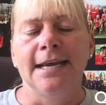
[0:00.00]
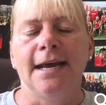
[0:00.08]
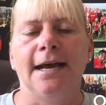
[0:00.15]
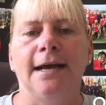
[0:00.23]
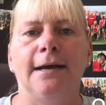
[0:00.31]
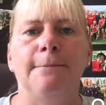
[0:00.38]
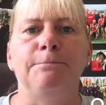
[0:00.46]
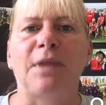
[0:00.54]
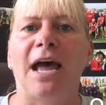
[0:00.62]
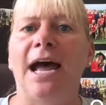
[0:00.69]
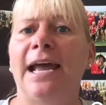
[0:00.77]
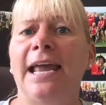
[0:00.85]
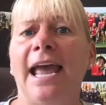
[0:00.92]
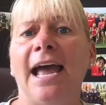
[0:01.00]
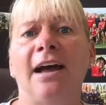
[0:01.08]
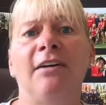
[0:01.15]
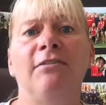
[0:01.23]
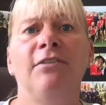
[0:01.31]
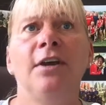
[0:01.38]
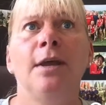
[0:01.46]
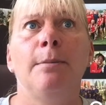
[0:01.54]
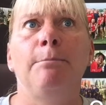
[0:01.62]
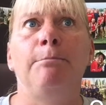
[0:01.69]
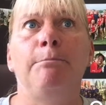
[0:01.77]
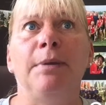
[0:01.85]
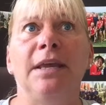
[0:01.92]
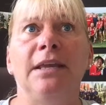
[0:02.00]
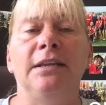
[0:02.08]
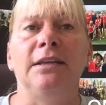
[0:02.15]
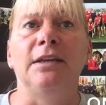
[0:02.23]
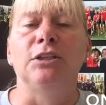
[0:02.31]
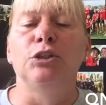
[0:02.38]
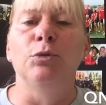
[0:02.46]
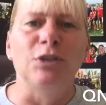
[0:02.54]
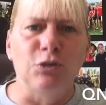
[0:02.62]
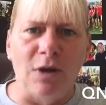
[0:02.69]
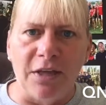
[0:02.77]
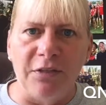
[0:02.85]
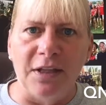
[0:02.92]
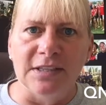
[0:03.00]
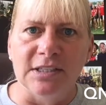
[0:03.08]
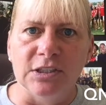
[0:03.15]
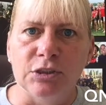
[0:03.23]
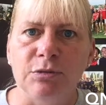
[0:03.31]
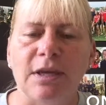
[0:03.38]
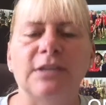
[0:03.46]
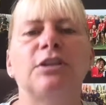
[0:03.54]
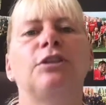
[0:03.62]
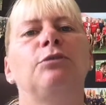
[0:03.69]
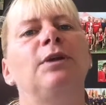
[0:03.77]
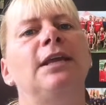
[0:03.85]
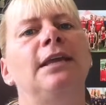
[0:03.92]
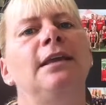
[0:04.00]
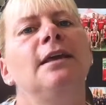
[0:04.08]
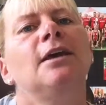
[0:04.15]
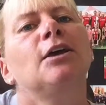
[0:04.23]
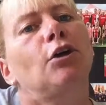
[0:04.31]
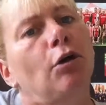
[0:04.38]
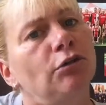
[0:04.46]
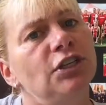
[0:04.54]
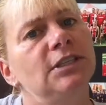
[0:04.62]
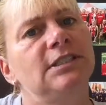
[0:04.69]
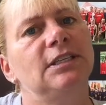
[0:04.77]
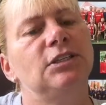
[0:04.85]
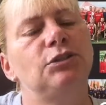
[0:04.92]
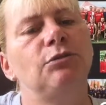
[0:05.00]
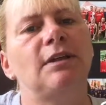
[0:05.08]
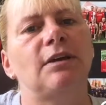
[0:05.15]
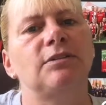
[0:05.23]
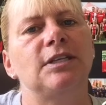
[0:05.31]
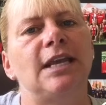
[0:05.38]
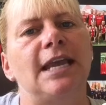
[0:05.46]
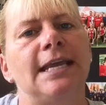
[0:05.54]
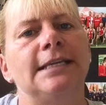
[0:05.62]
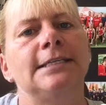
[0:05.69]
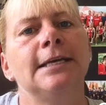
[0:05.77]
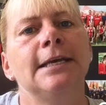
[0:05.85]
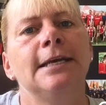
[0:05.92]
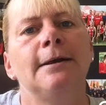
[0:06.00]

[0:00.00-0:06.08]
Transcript: I have been doing triathlon since 2003, coaching since 2008.